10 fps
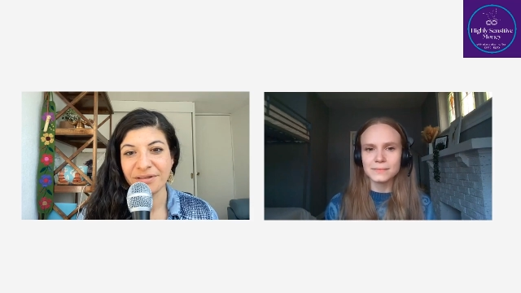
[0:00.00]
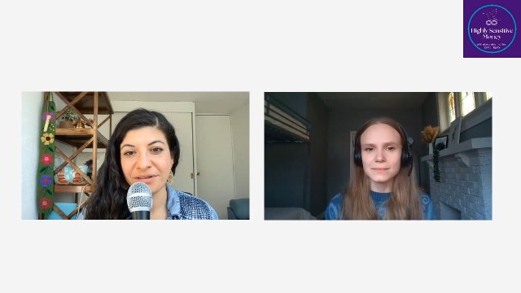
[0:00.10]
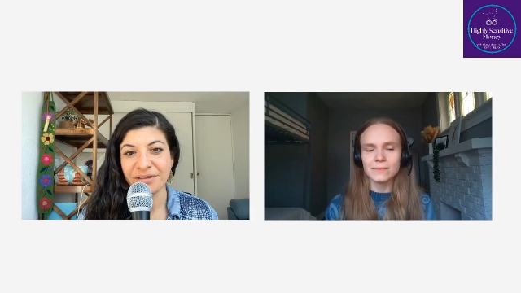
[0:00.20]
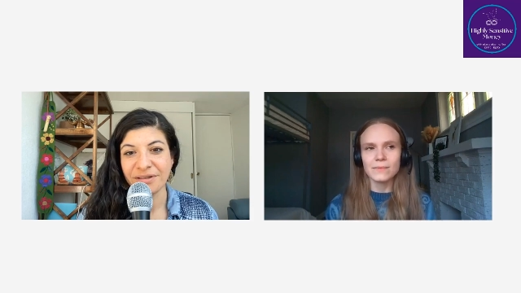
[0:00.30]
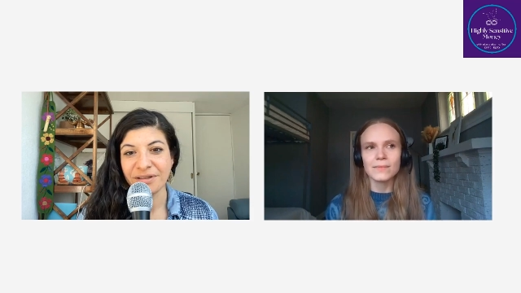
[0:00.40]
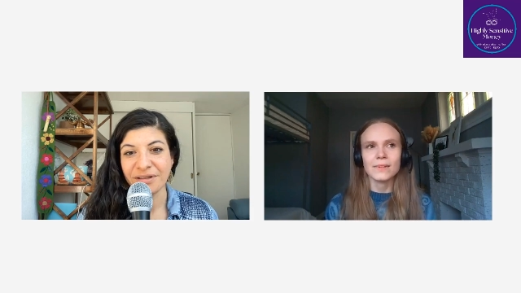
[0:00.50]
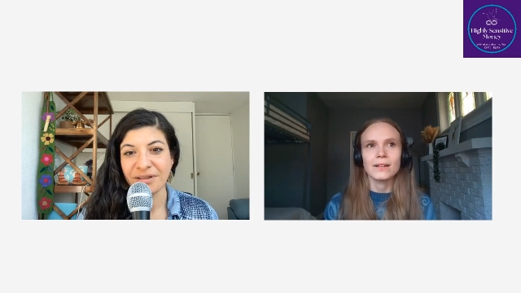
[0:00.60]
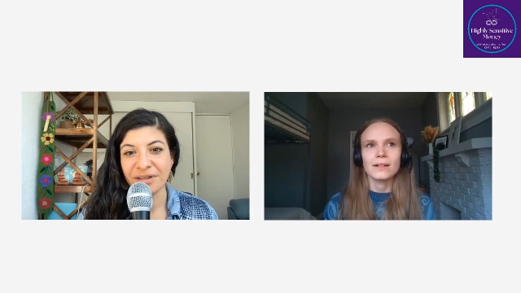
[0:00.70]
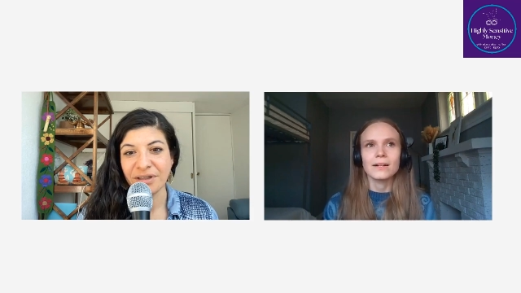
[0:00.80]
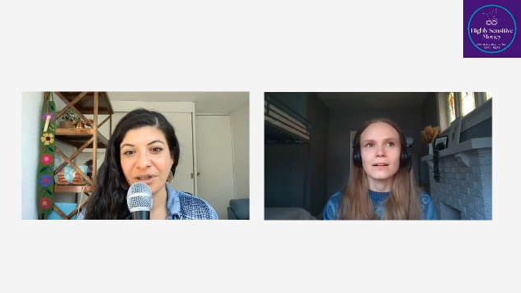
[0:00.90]

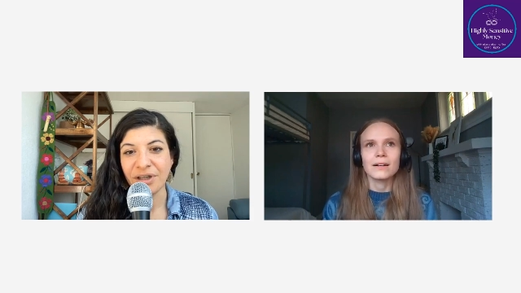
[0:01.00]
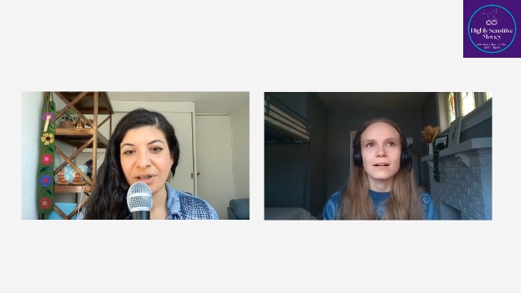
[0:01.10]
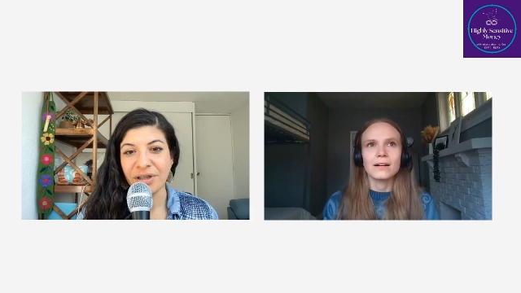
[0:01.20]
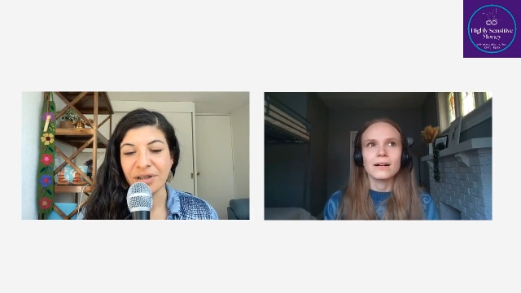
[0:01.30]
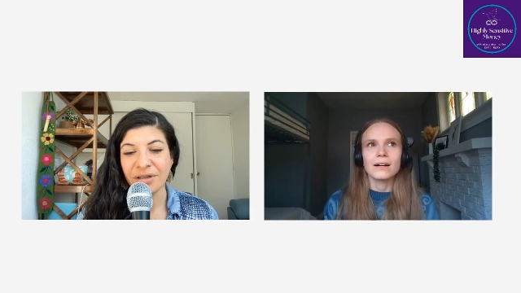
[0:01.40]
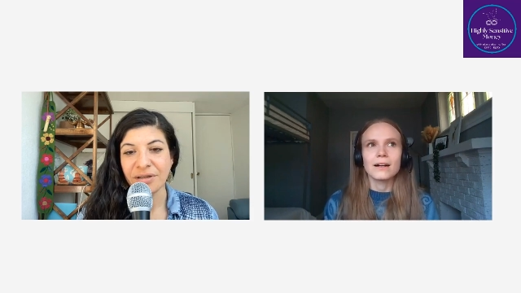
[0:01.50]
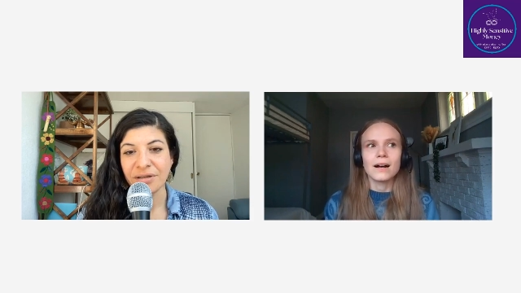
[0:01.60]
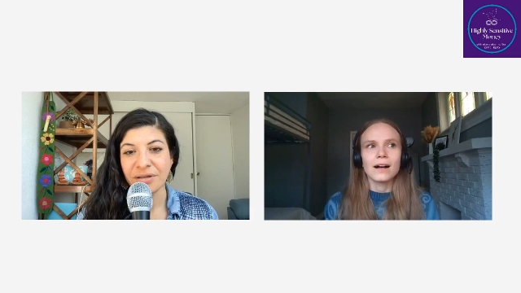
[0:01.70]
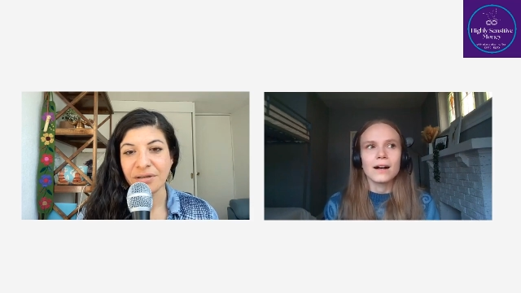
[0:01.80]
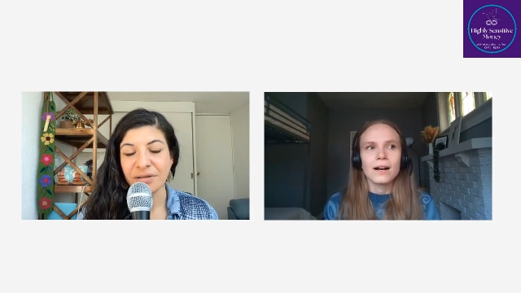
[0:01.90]

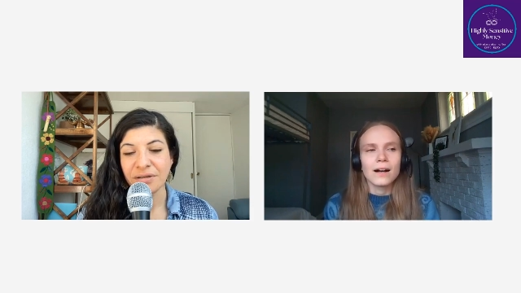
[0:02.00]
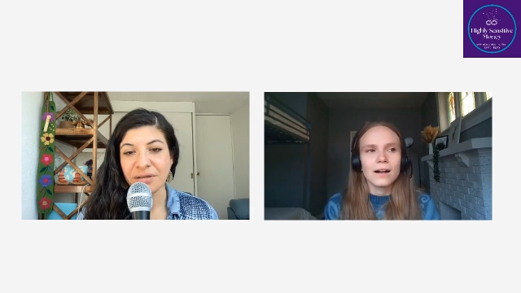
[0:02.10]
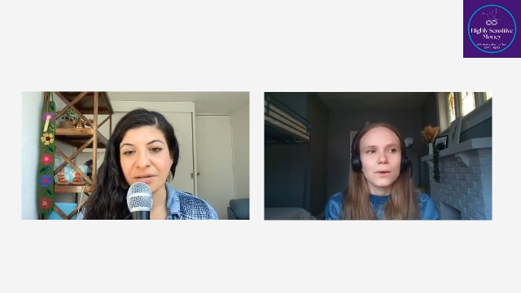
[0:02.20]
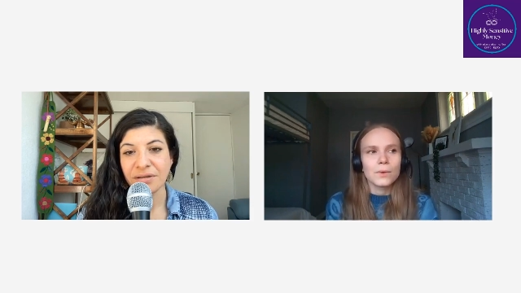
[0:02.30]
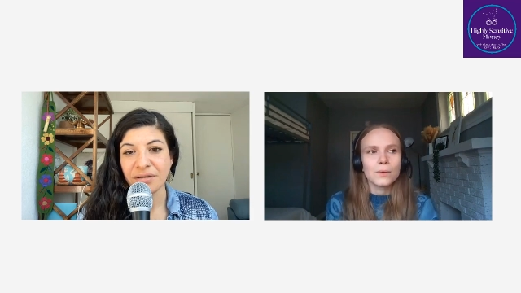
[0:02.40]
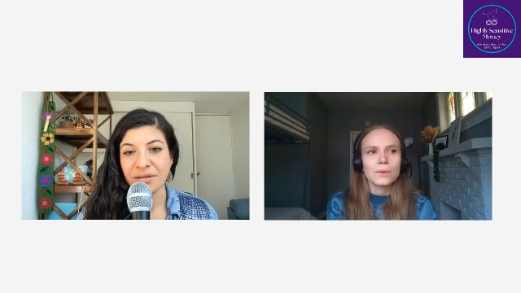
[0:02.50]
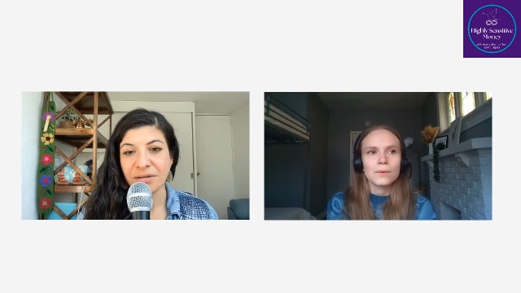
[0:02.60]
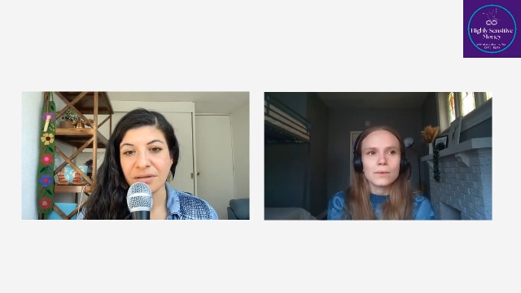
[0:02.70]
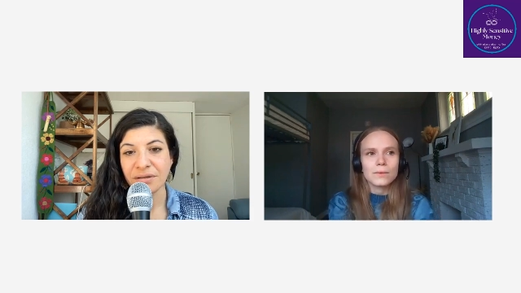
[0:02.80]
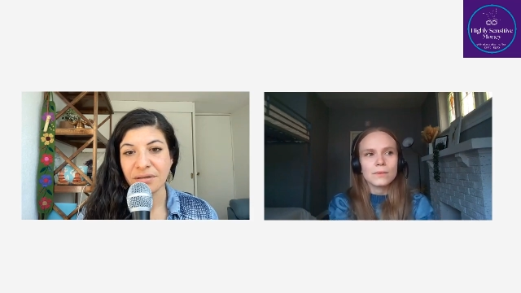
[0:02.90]

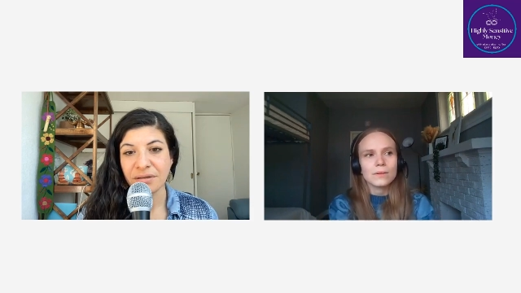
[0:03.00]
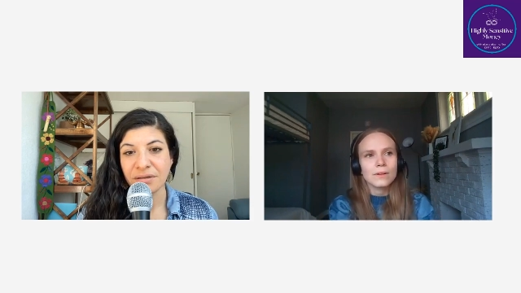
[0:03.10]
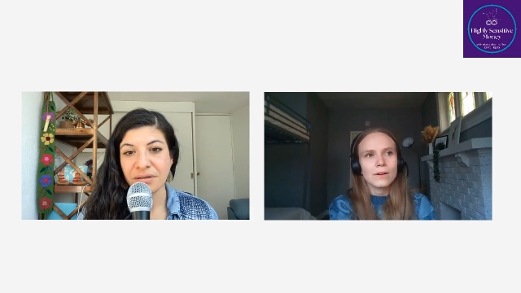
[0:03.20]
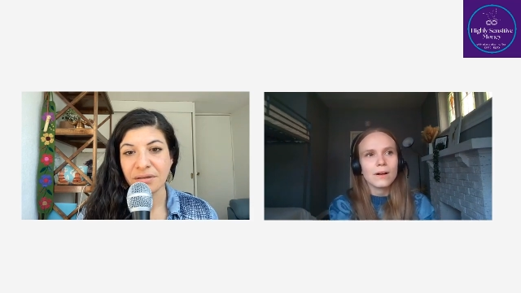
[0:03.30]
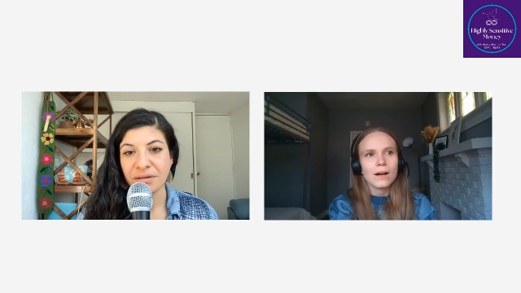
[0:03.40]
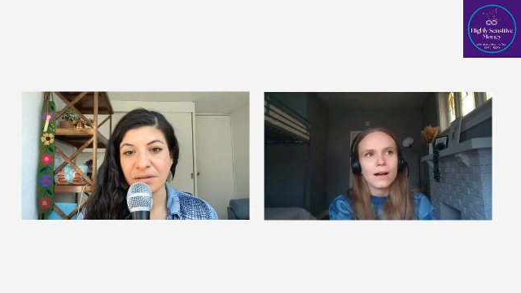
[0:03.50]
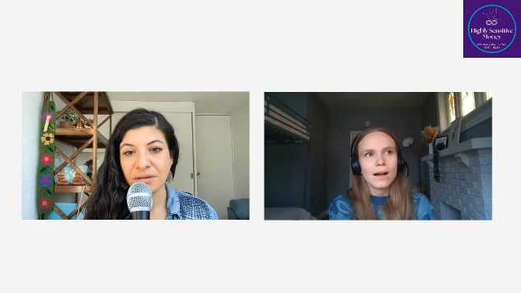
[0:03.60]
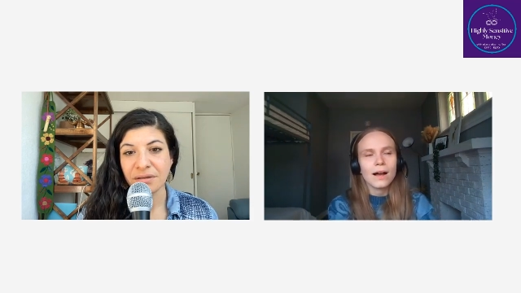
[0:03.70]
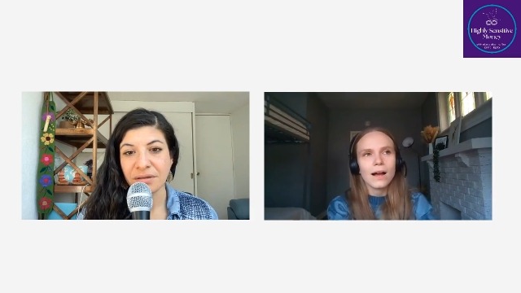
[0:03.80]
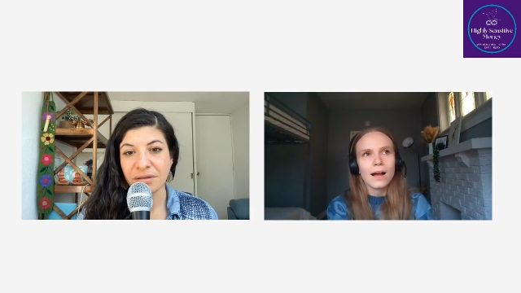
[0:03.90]

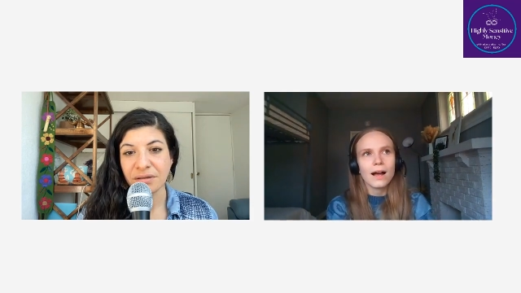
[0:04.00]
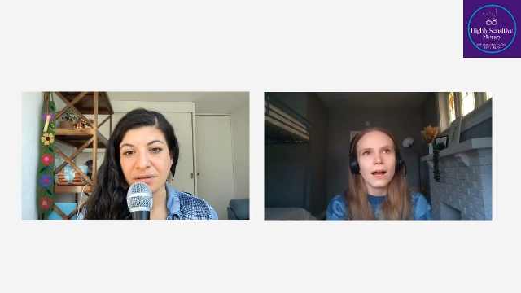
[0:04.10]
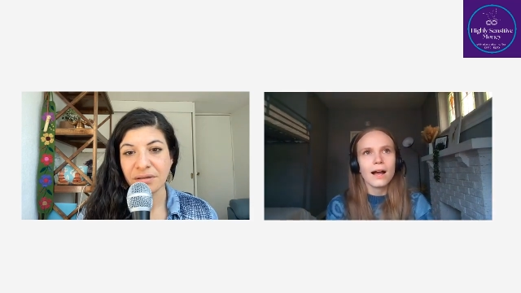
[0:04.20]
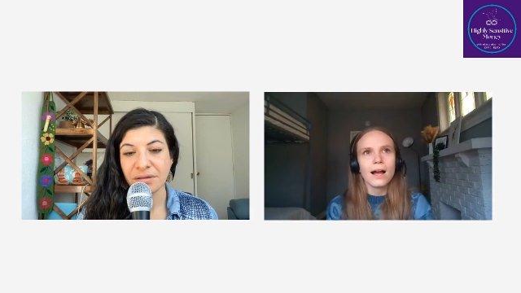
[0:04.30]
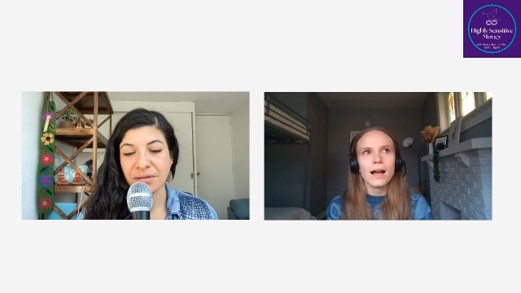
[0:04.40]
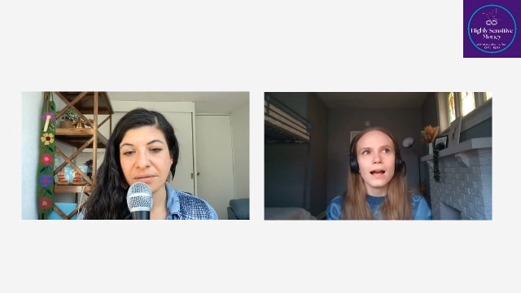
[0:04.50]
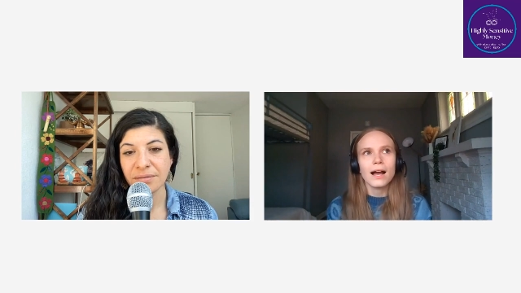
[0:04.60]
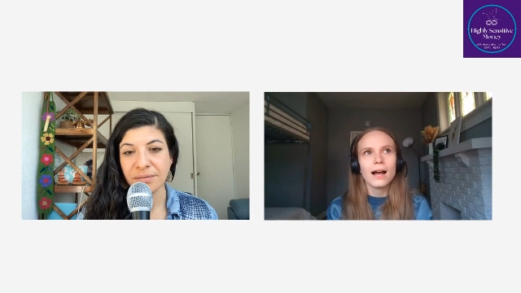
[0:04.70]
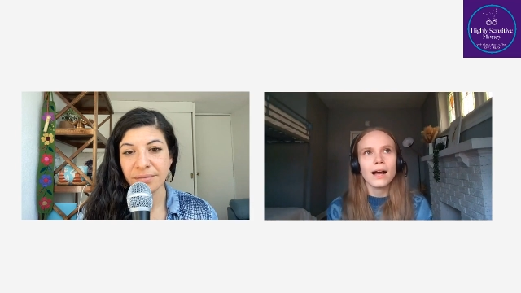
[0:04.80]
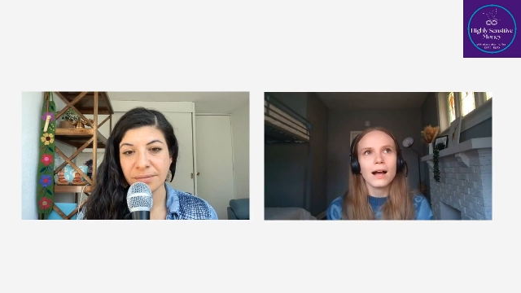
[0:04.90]

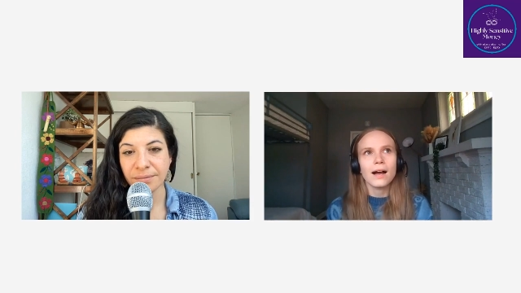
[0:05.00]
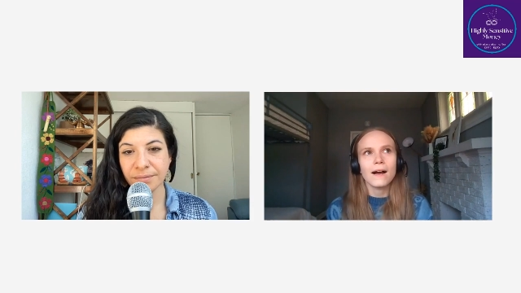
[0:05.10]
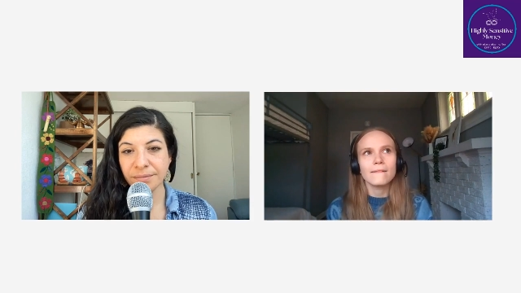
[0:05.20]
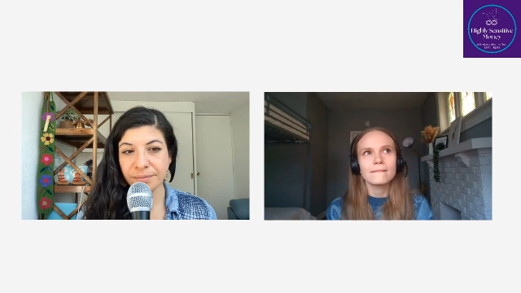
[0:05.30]
Nobody speaks.